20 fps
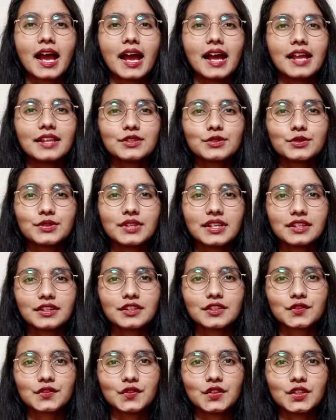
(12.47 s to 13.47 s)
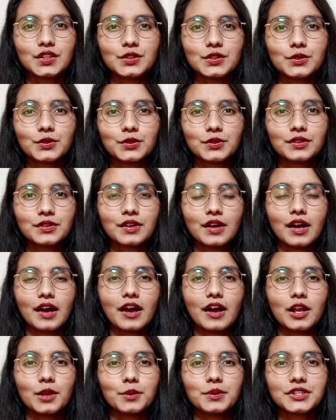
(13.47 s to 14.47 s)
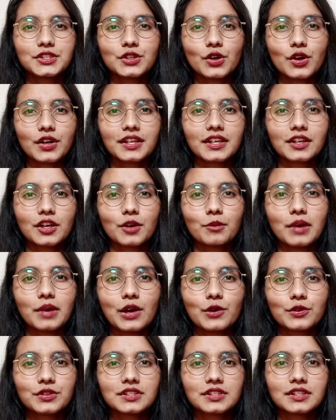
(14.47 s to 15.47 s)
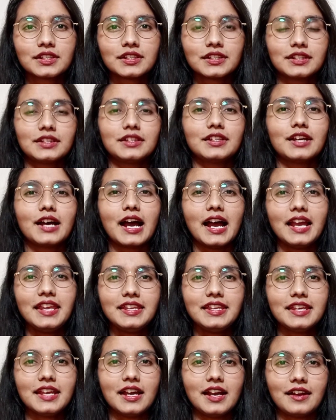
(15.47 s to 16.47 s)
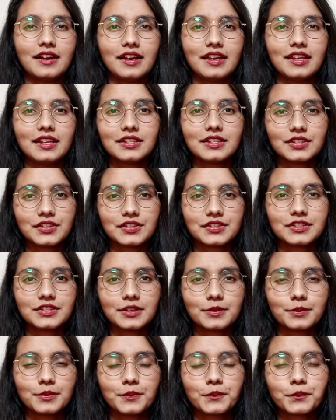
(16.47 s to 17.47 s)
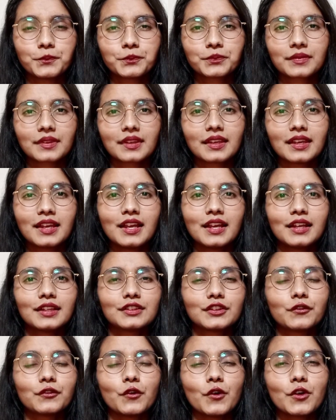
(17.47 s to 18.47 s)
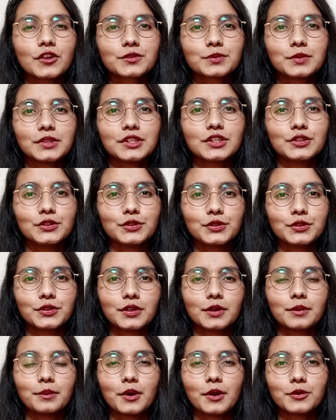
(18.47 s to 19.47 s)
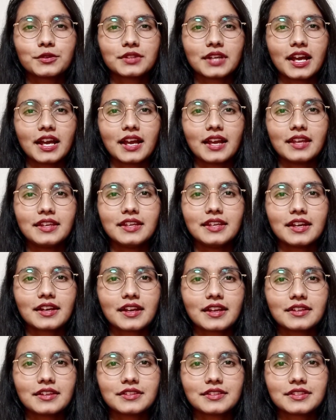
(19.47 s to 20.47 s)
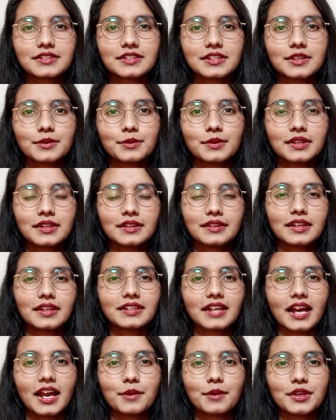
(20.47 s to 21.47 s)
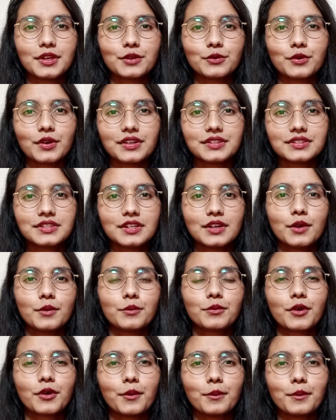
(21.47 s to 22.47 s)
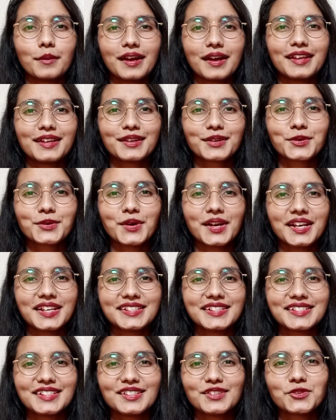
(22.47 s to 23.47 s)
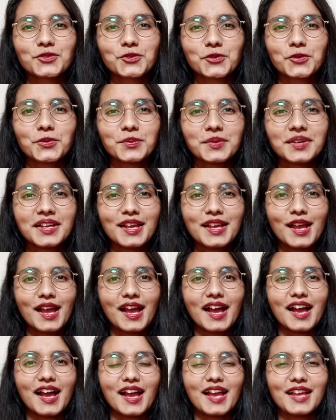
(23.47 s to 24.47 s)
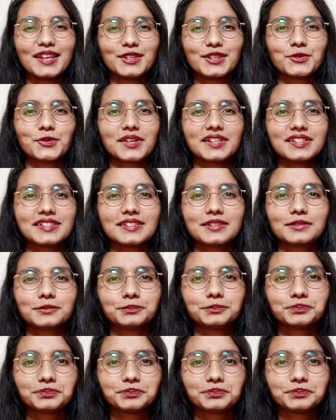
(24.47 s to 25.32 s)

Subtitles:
And today in this video, I'll be talking about the IERI internship. The first video about IERI internship that I made was from my quarantine room, and it was